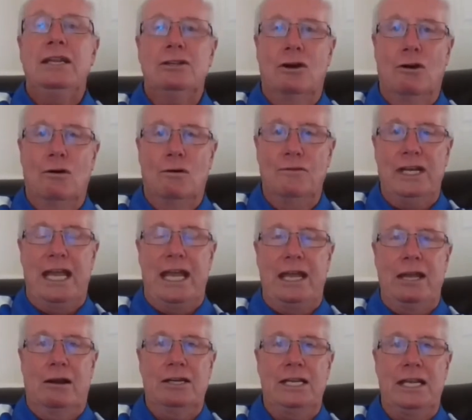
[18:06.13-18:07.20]
in
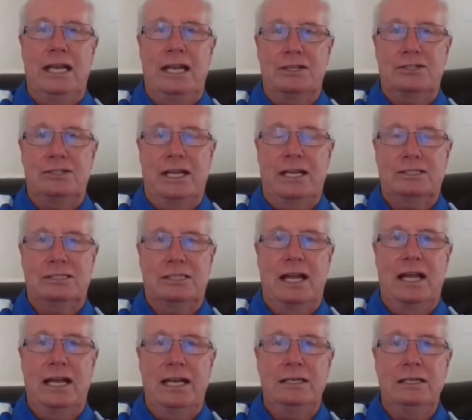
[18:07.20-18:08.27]
COVID ARDS. Next
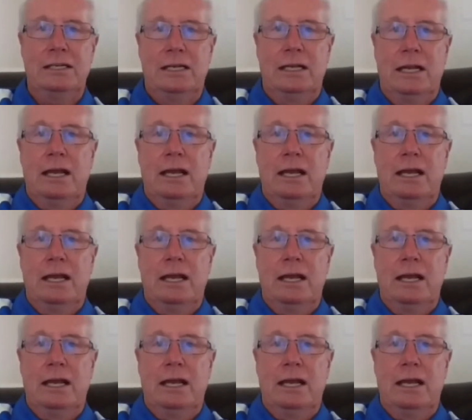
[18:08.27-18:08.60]
slide.